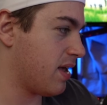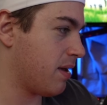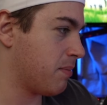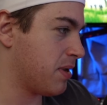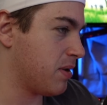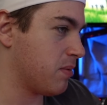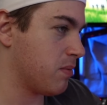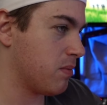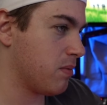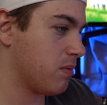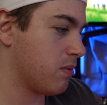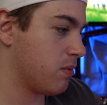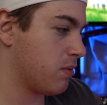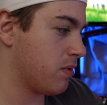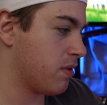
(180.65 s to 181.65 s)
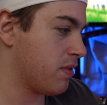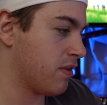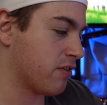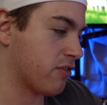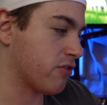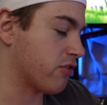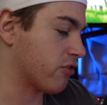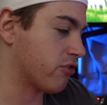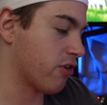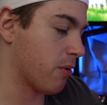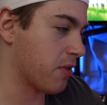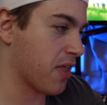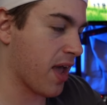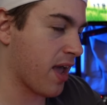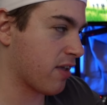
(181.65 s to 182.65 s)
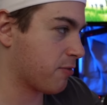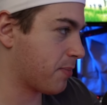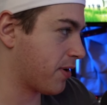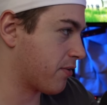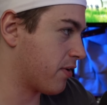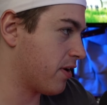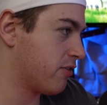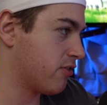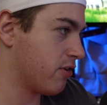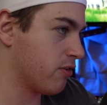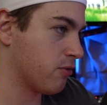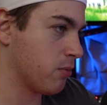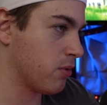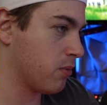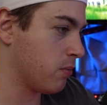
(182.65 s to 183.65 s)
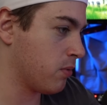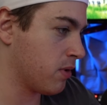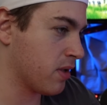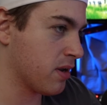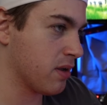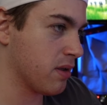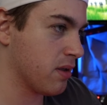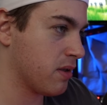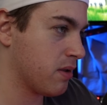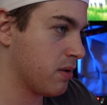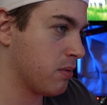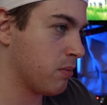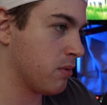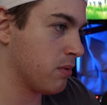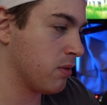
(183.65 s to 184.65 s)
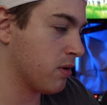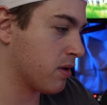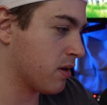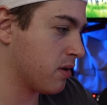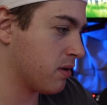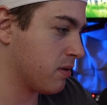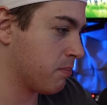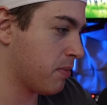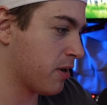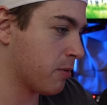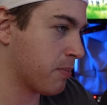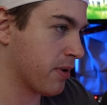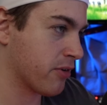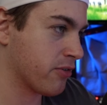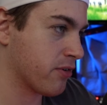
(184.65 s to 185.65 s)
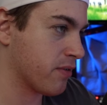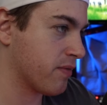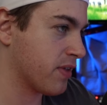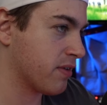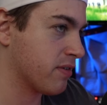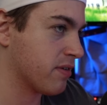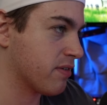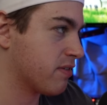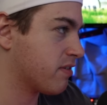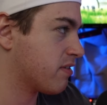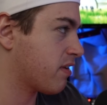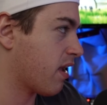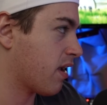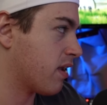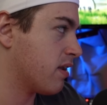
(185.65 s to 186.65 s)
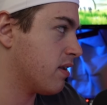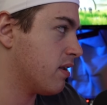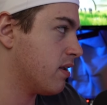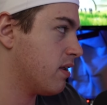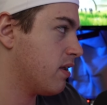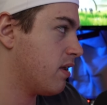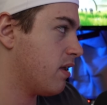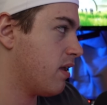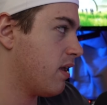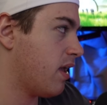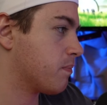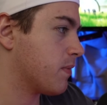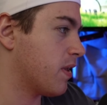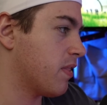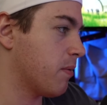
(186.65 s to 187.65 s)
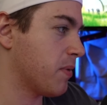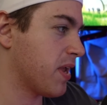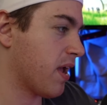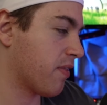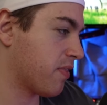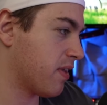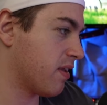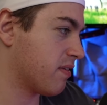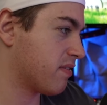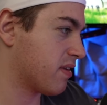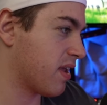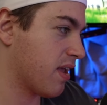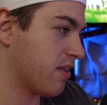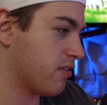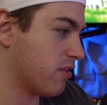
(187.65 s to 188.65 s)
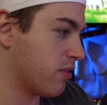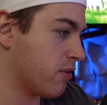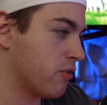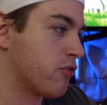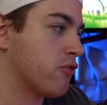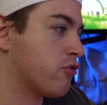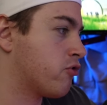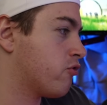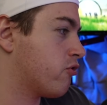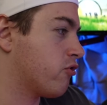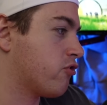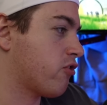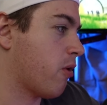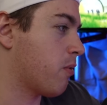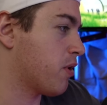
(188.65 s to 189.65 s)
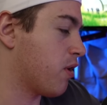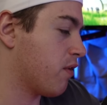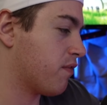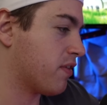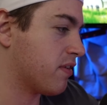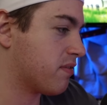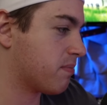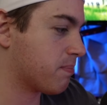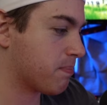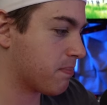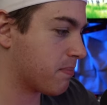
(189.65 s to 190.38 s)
I mean, this is just showing the aspect ratios. We'll look at a better picture of this in a second. And then we got this again, just showing off this